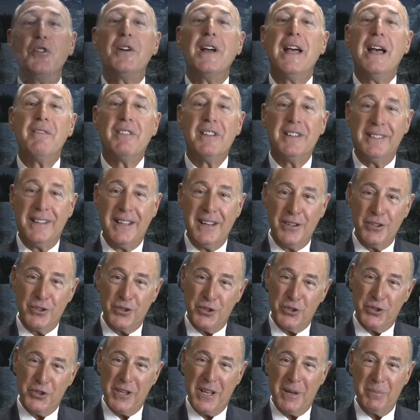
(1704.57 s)
you have it, ladies
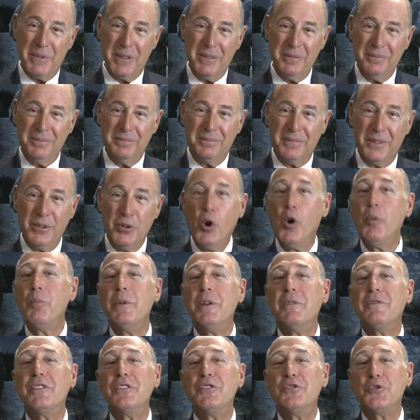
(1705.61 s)
and gentlemen. We hope
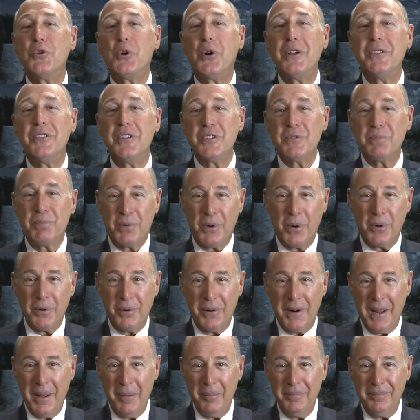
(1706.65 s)
you've enjoyed this
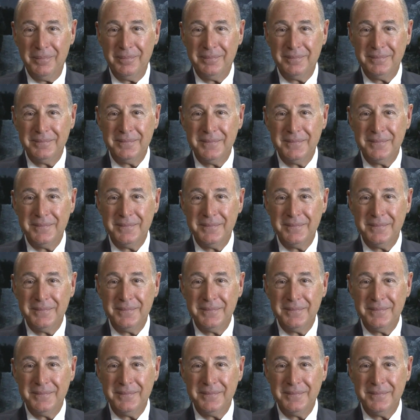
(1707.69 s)
program.